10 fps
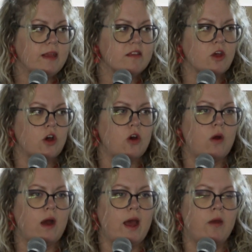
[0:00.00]

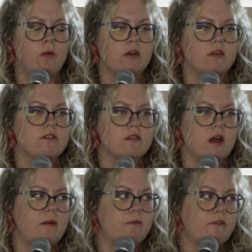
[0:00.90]
So I was
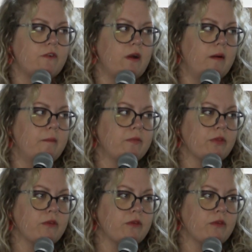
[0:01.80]
numb from